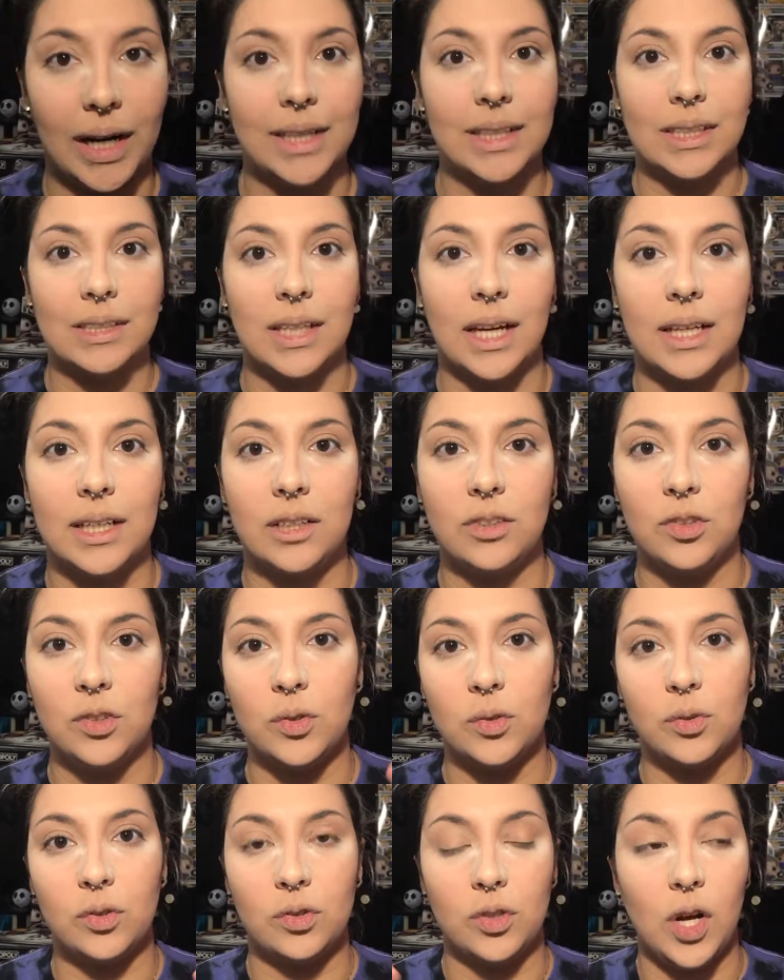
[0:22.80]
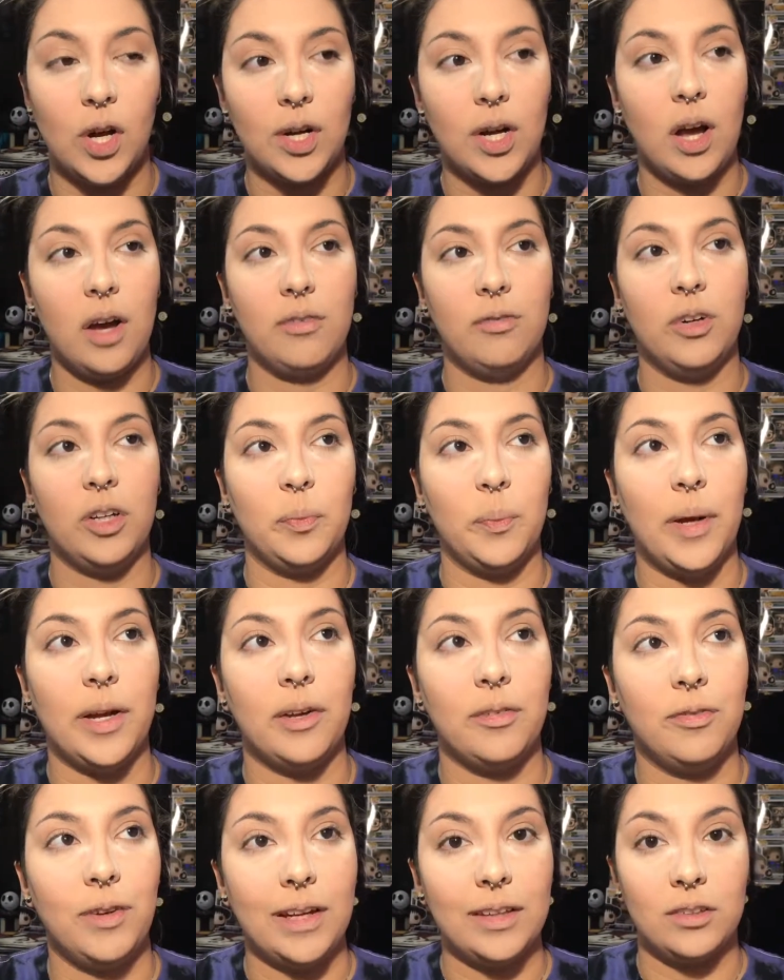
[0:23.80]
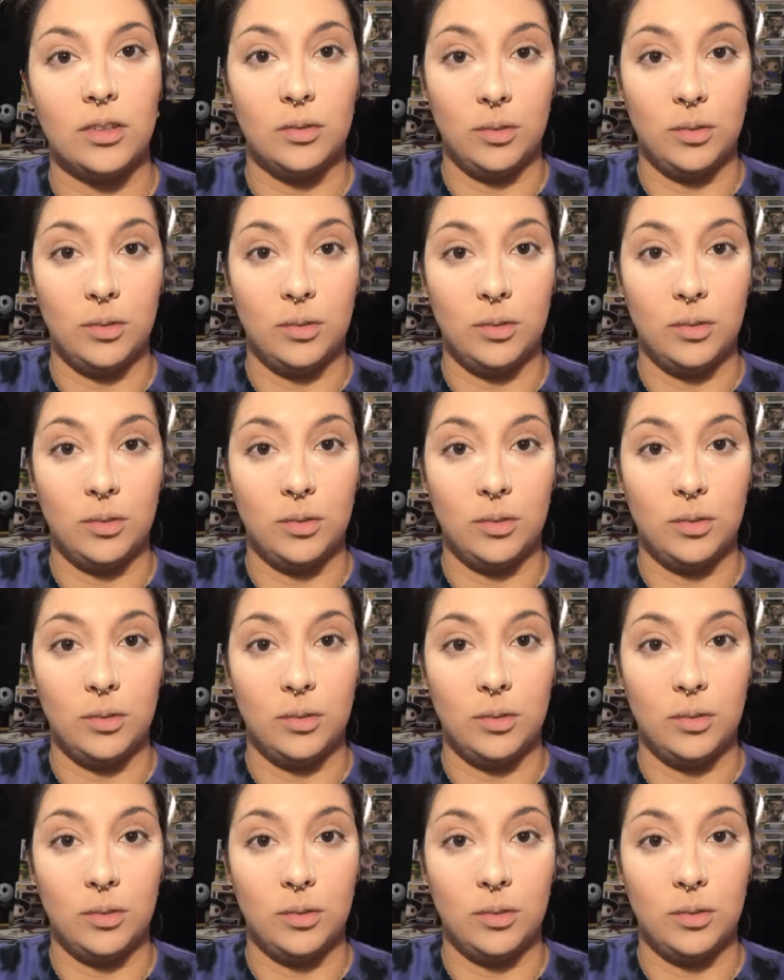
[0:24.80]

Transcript: I decided to start off with my face